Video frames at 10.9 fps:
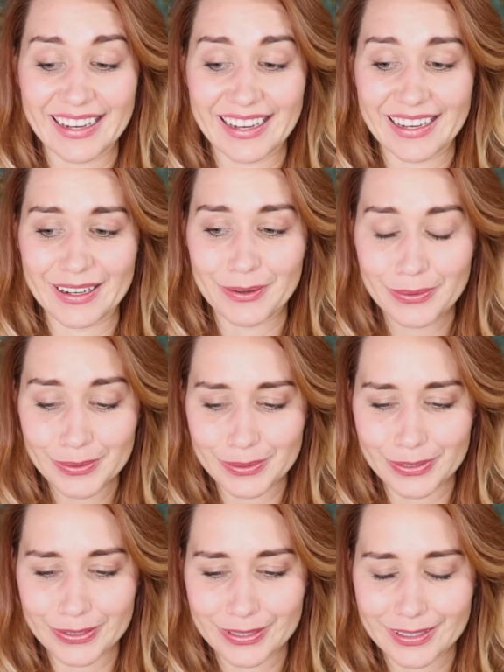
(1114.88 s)
uh,
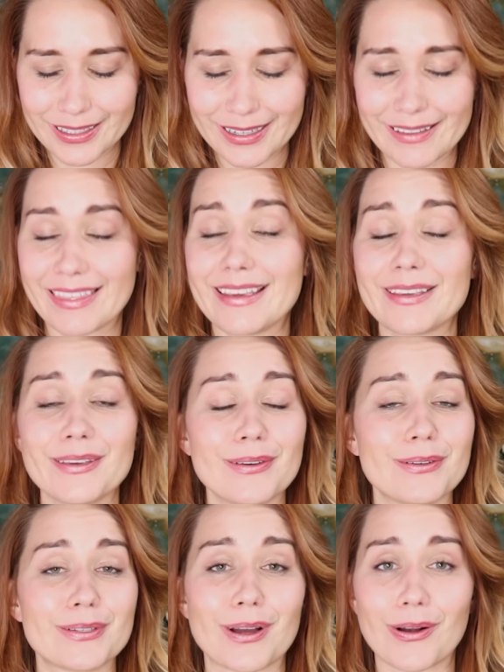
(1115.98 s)
whew, uh, thank
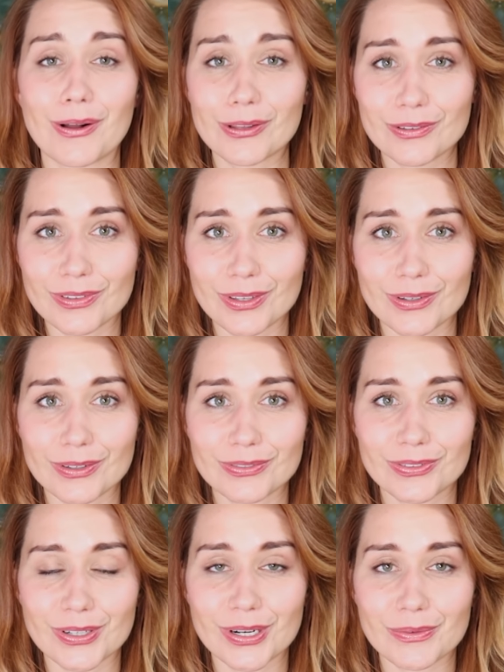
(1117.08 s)
you to all of you
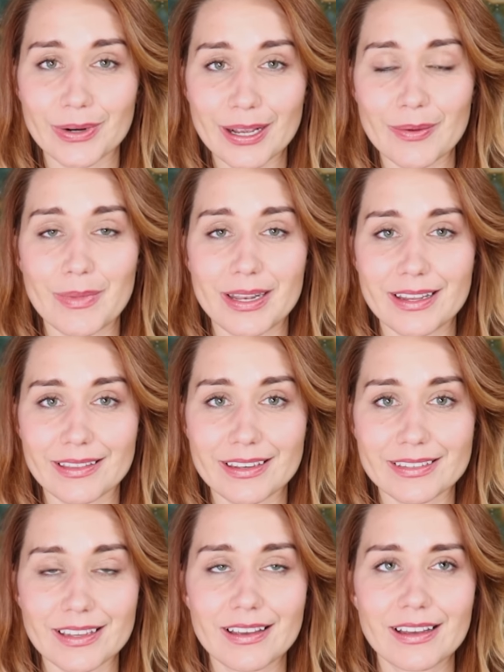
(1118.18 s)
for recommending
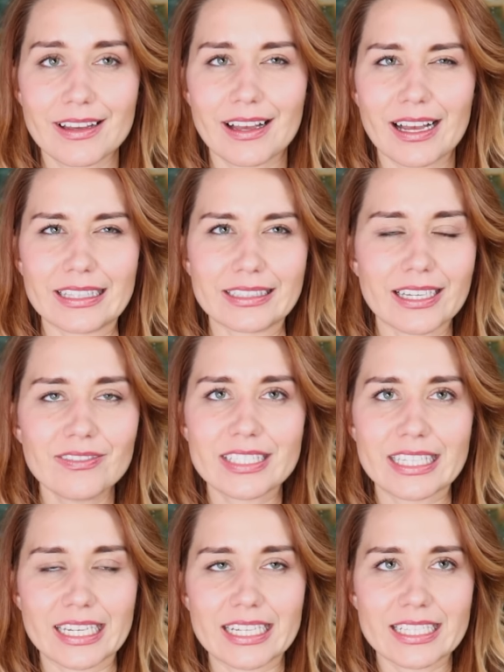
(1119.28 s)
this. I
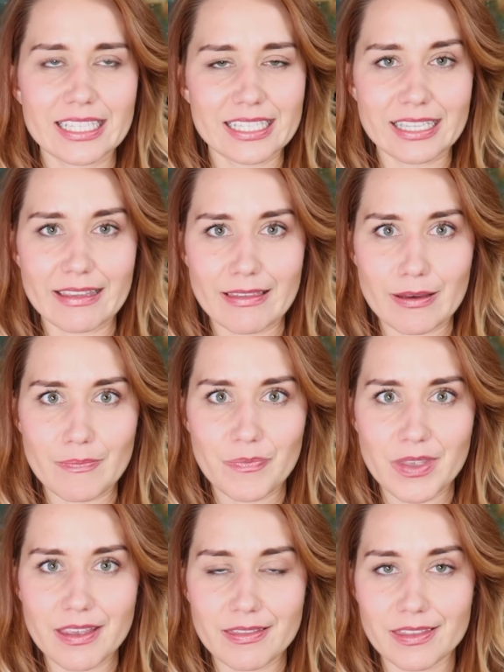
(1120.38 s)
loved getting to see
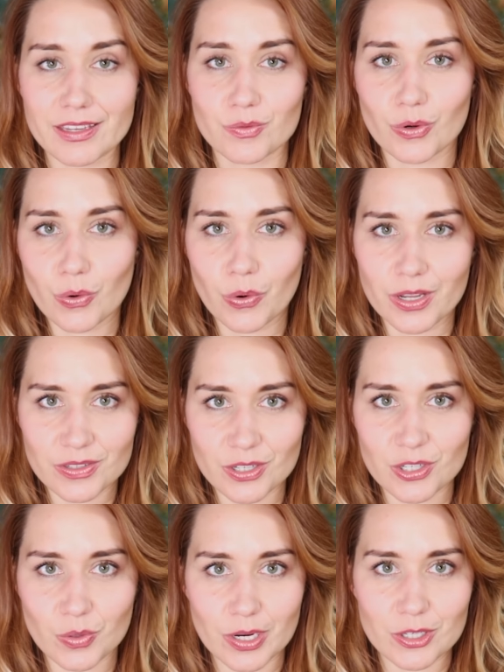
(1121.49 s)
them in this recording
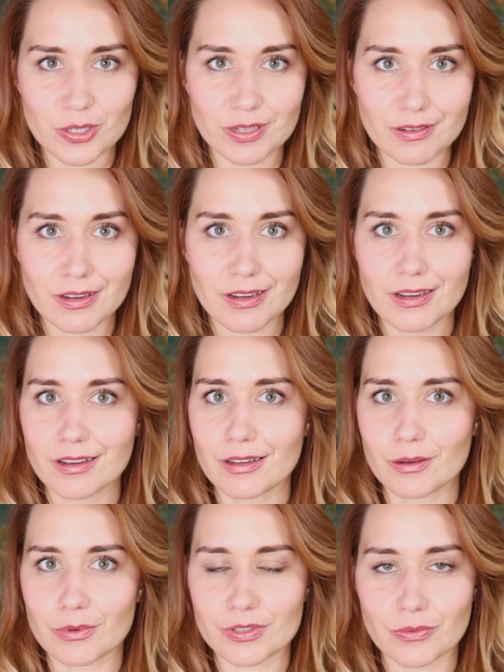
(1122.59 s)
situation.
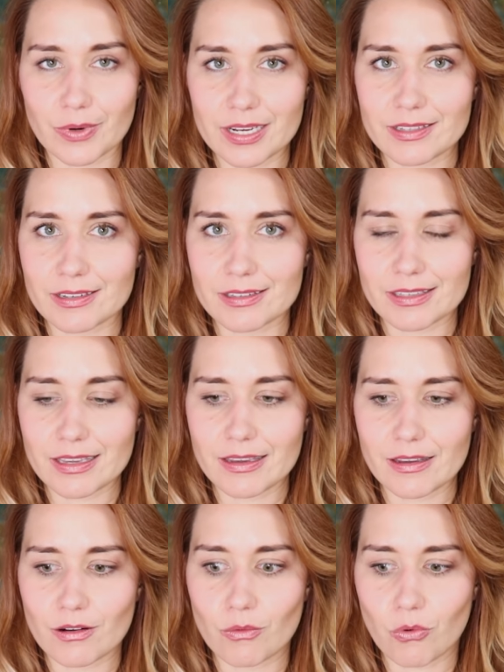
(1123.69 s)
It was great to
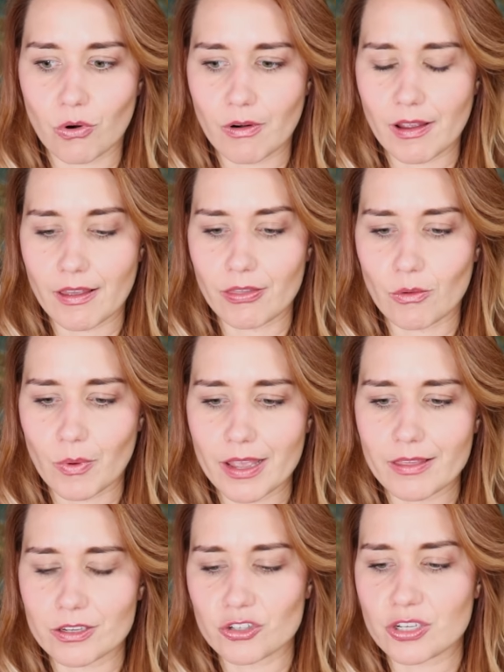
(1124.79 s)
see Aurora and the
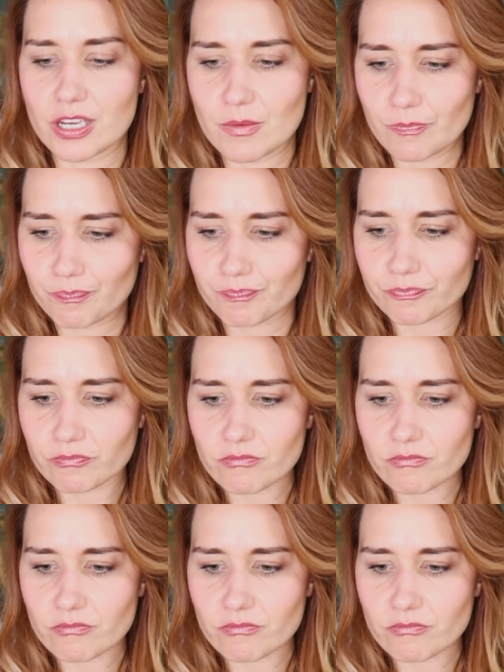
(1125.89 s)
way that she